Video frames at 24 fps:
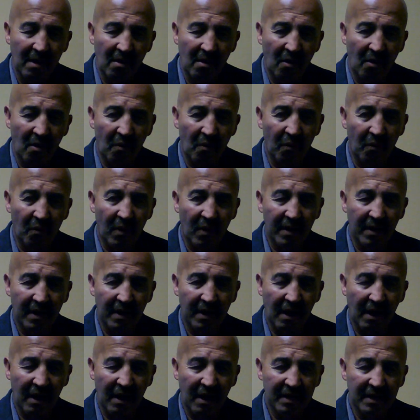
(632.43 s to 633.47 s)
What
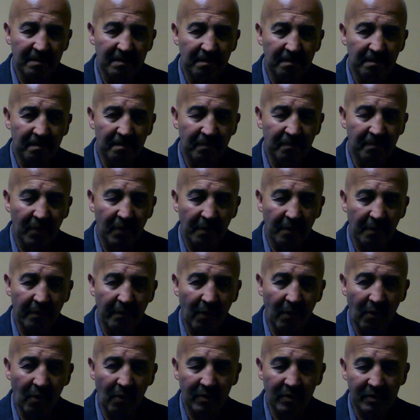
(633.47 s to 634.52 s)
I
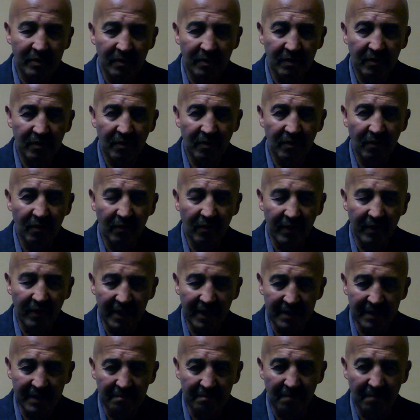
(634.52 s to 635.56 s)
propose to do is
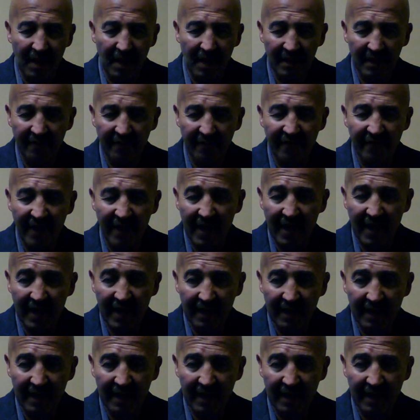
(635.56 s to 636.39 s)
modify